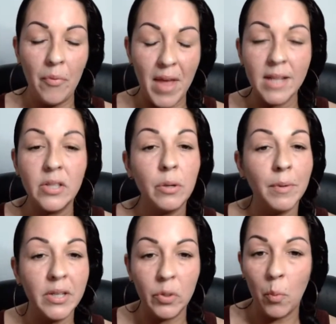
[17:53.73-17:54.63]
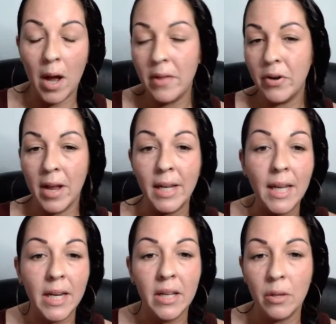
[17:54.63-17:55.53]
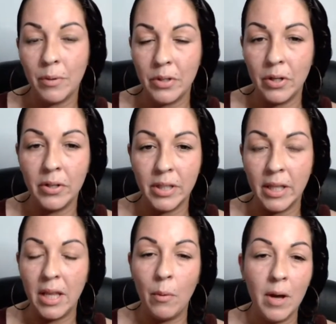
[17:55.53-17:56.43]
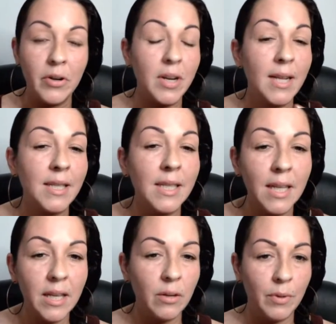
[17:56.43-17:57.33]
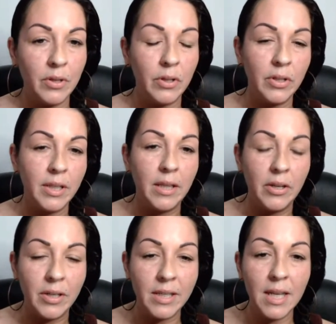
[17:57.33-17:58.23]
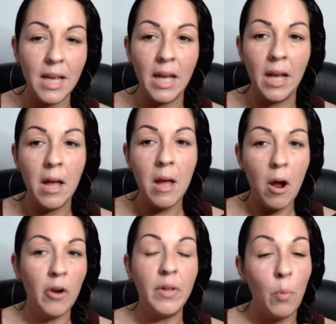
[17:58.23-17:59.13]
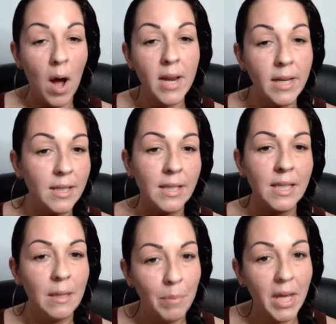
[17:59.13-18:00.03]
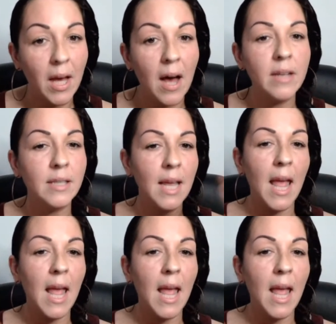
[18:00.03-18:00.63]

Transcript: that's the reason why they're not getting the results that they want, or not seeing the results that they're seeing or that wanting to see, because they